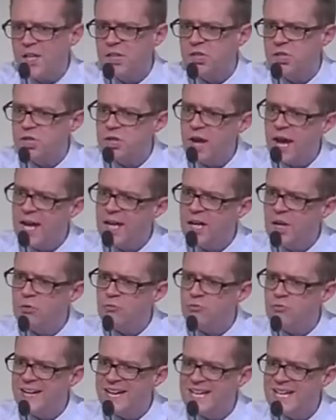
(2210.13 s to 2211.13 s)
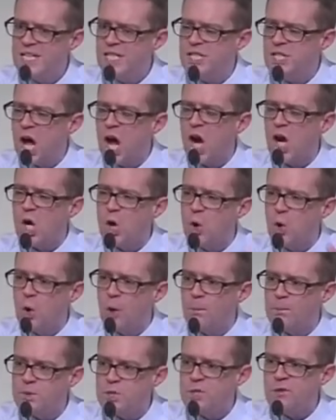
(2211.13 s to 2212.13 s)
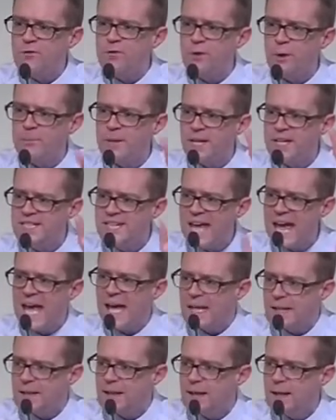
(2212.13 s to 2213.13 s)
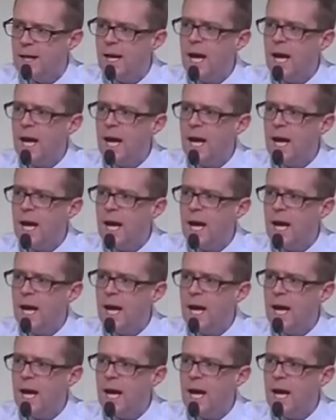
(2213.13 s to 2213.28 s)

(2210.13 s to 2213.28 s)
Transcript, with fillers: than try to raise a corpse from the dead.